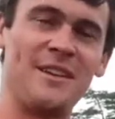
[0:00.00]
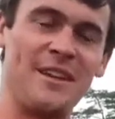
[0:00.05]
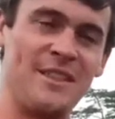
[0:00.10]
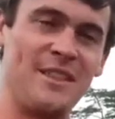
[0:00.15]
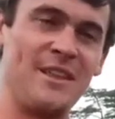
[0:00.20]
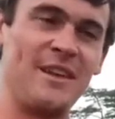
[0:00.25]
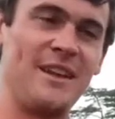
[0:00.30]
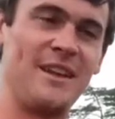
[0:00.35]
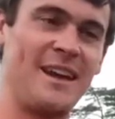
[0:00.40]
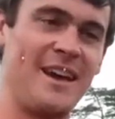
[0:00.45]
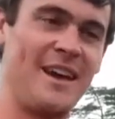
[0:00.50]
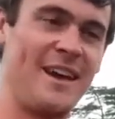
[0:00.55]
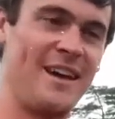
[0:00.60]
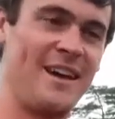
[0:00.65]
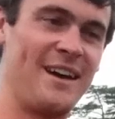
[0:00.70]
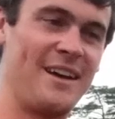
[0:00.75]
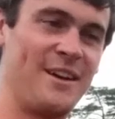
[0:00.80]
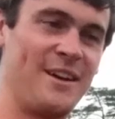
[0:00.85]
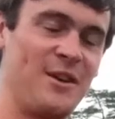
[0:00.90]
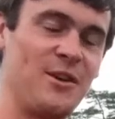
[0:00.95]
In the
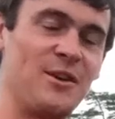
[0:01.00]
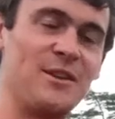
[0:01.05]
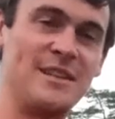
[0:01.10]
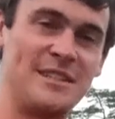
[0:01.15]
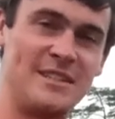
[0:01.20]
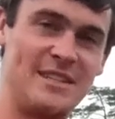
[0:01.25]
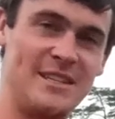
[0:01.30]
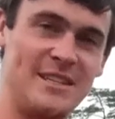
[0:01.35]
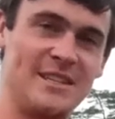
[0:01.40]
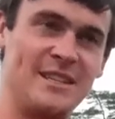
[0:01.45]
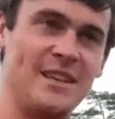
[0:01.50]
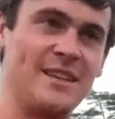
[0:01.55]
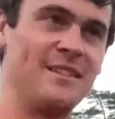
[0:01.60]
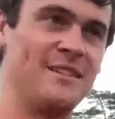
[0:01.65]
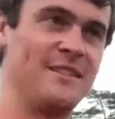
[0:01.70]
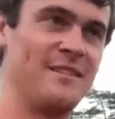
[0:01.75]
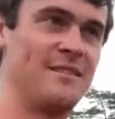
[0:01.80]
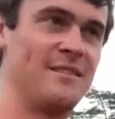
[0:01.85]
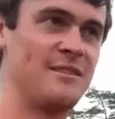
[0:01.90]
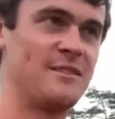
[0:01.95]
uh, early season
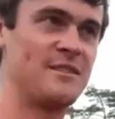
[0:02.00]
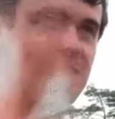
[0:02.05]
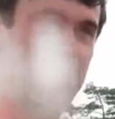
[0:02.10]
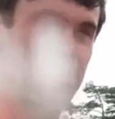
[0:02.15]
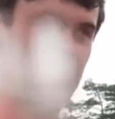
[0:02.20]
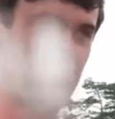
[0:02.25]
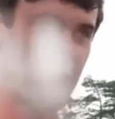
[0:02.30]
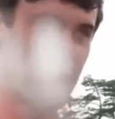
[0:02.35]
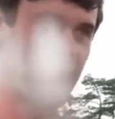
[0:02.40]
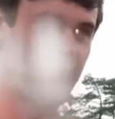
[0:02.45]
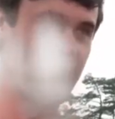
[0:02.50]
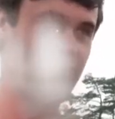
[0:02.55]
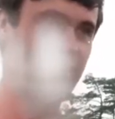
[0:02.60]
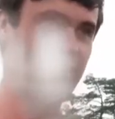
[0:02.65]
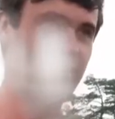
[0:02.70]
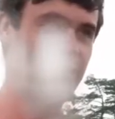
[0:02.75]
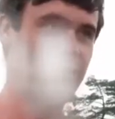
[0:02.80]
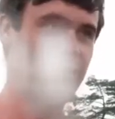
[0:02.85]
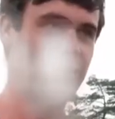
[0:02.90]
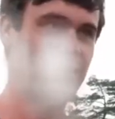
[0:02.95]
in spring,
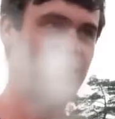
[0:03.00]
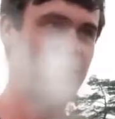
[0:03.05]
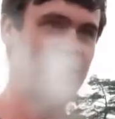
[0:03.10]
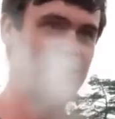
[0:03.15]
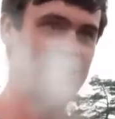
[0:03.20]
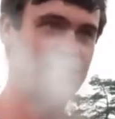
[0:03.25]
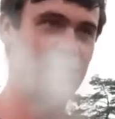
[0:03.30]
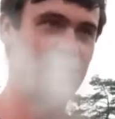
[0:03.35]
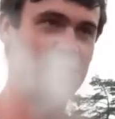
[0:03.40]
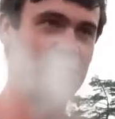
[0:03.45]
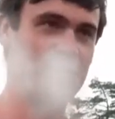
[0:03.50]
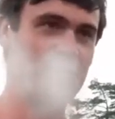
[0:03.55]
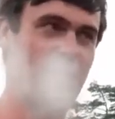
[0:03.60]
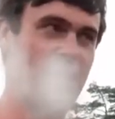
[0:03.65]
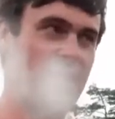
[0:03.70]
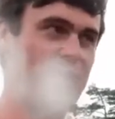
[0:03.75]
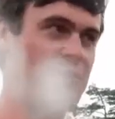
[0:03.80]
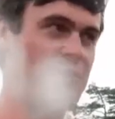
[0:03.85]
it's not so bad.